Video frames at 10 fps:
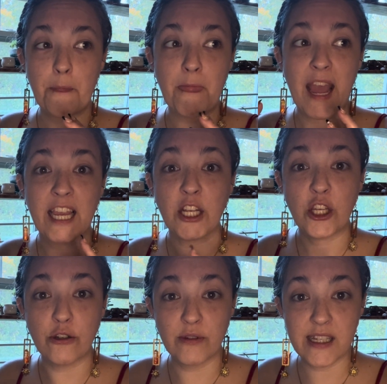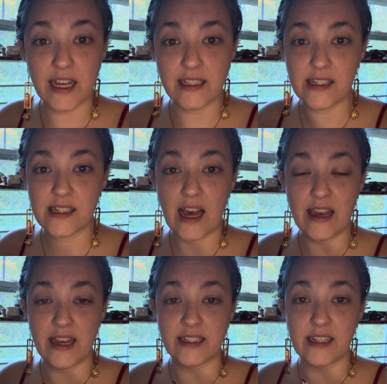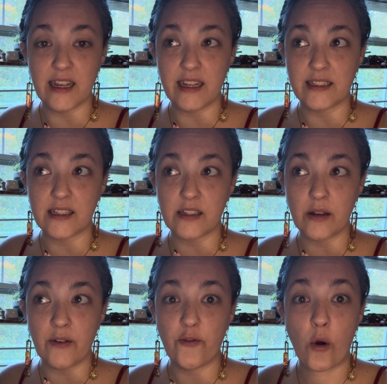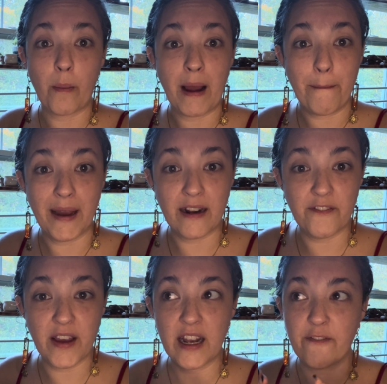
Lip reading: I can use this, it's for my benefit.